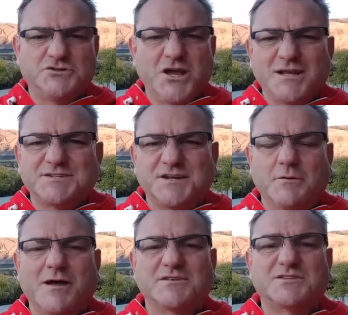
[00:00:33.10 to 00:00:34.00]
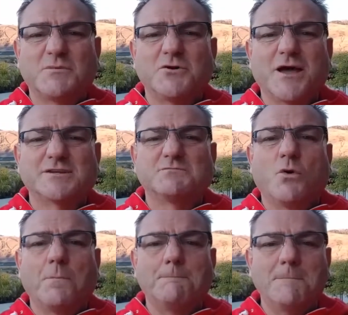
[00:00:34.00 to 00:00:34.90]
jealousy around someone who has
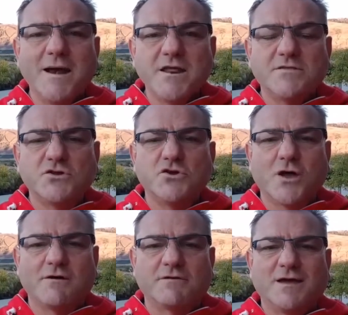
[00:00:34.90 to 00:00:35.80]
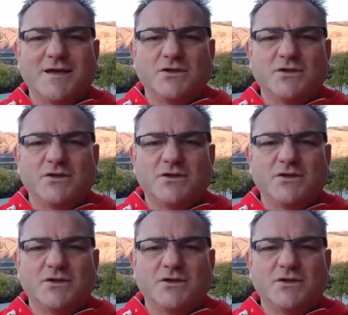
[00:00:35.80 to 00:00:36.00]
more money than you have,